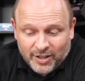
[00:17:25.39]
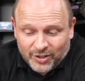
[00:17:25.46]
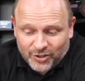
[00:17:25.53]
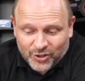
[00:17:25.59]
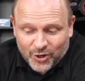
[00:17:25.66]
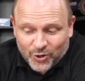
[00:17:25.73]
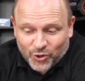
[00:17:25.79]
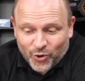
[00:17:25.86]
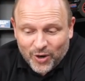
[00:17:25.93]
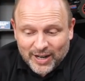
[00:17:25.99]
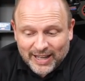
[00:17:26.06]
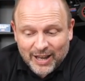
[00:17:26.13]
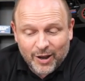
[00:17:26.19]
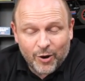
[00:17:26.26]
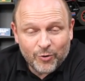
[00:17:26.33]
So trying to
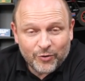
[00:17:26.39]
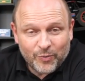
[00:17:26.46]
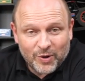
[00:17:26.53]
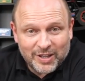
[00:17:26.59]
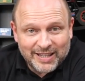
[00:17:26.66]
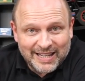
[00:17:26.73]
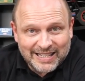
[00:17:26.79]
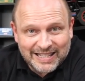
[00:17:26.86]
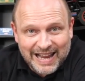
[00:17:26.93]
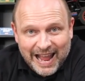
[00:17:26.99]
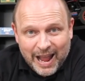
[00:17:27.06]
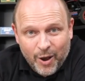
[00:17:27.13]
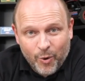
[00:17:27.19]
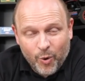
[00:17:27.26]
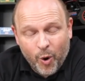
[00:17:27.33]
get a hold of one of these
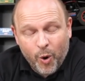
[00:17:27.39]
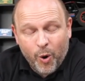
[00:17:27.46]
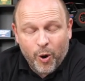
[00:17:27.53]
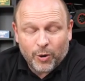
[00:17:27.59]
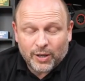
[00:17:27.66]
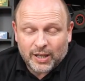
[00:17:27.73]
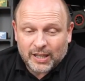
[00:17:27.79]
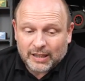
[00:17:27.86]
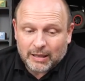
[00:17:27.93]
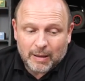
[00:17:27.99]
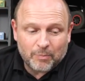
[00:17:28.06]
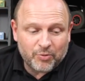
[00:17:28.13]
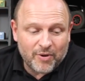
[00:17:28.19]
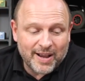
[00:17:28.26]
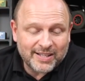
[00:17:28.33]
now, oh, the
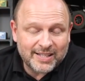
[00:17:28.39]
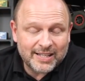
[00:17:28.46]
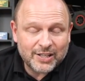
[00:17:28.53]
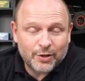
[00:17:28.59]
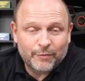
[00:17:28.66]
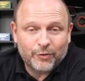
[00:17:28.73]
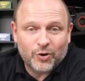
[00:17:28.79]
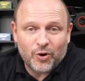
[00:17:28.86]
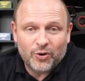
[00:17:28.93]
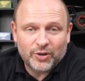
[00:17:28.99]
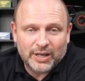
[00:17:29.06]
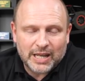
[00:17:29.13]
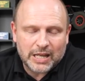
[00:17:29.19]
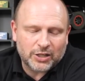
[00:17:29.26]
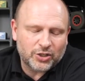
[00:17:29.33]
prices have
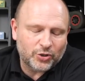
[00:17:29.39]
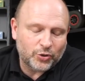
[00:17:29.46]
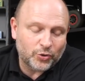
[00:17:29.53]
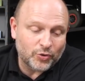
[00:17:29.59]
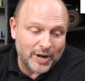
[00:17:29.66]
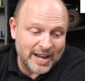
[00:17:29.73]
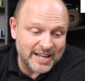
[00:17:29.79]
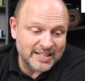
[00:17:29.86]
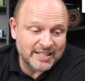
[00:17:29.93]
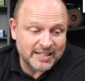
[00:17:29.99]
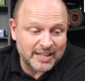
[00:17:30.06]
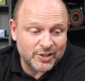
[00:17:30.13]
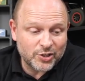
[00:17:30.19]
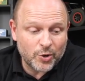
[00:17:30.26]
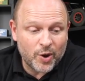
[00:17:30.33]
gone
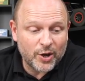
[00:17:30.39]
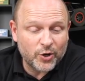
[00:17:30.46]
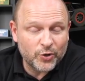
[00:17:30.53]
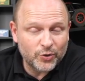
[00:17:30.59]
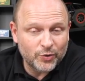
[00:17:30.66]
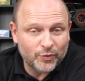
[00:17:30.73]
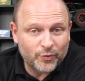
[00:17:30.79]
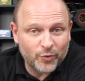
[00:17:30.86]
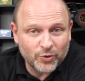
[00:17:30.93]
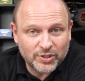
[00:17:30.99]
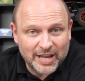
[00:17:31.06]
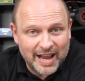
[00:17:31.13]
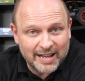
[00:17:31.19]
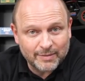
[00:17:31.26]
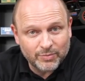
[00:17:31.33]
crazy, so I couldn't afford
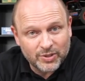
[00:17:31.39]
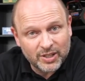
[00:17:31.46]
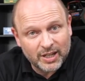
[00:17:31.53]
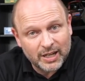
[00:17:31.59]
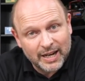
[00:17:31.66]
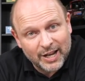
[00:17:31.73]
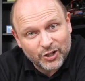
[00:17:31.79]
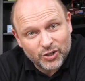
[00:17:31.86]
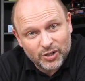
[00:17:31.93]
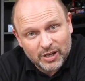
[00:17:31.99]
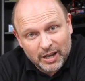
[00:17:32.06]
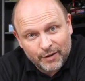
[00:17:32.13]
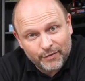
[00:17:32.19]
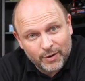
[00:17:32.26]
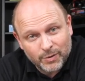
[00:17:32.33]
to add them to the collection
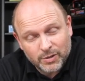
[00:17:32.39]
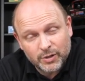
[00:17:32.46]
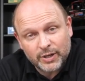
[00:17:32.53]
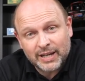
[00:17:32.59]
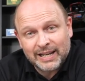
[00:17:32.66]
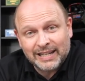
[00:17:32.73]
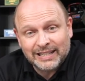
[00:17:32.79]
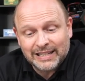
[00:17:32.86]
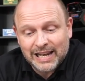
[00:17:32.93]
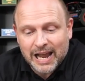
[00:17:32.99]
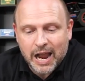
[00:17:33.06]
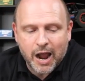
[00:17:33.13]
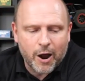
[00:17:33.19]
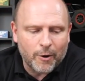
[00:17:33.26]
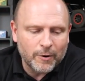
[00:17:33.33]
if I was looking
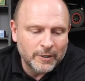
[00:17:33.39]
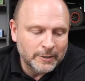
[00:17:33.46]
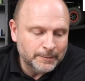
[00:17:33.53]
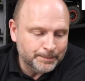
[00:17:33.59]
now.